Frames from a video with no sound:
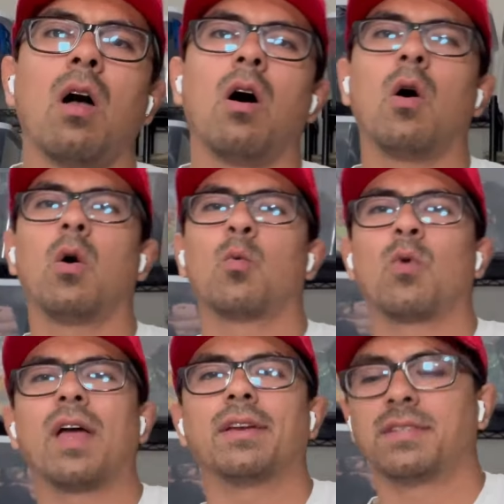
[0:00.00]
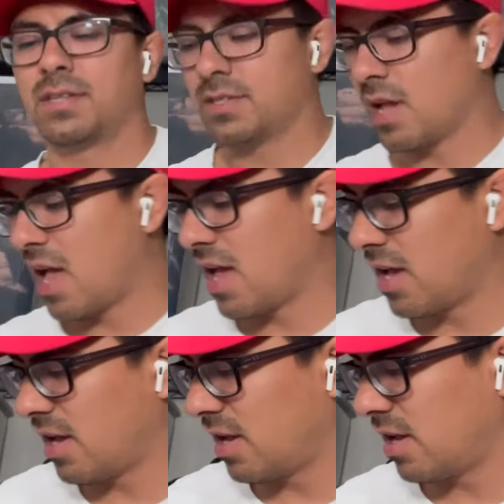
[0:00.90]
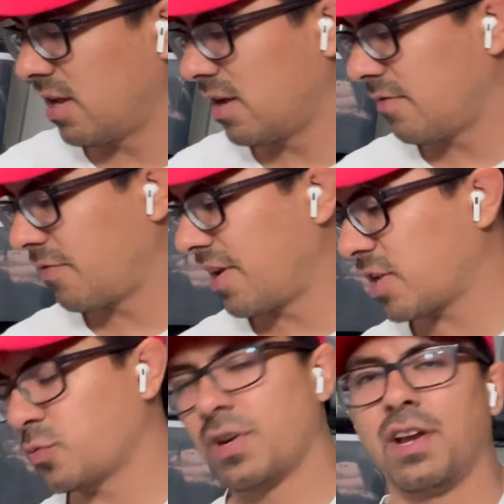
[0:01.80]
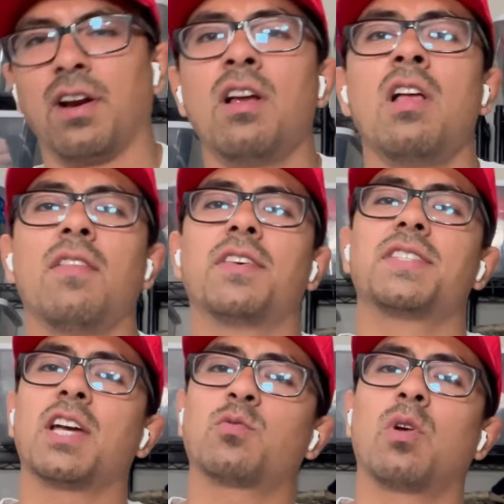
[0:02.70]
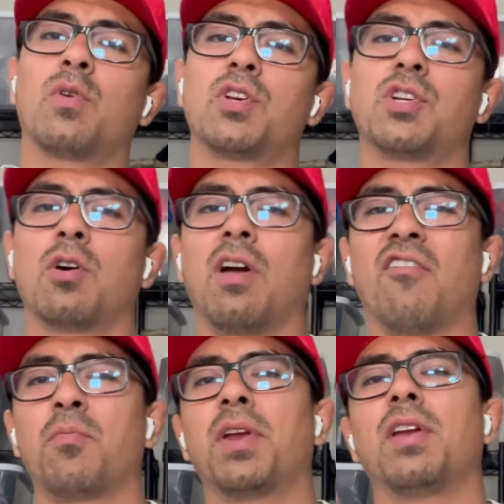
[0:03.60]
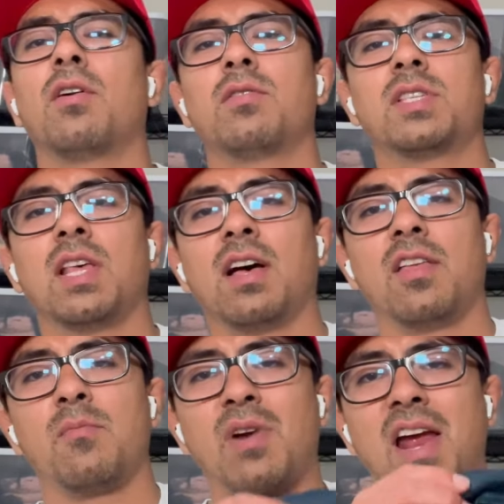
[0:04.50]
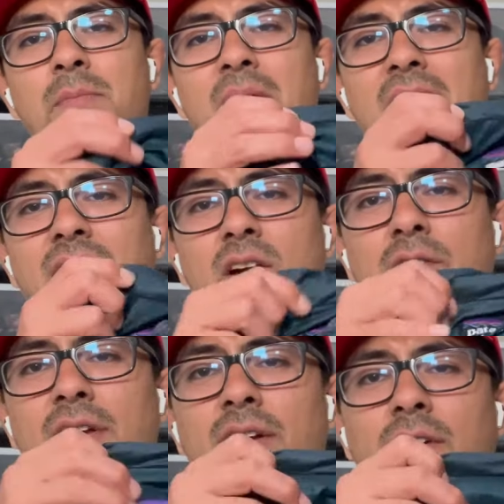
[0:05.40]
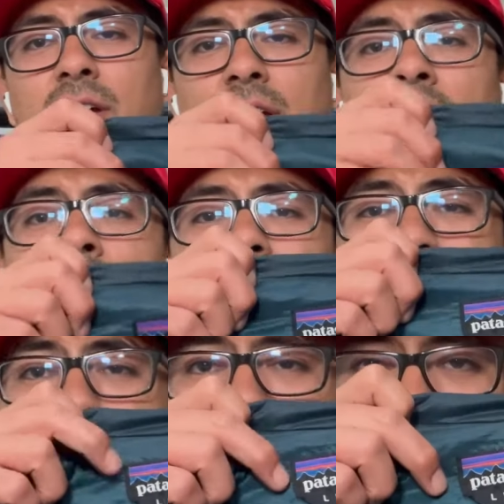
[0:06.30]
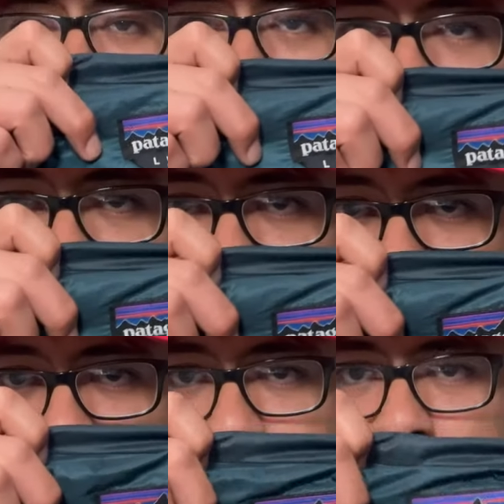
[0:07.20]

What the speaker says: All right, I have the next one here. This next one I want to show. Everybody knows the brand Patagonia, okay? Everybody knows Patagonia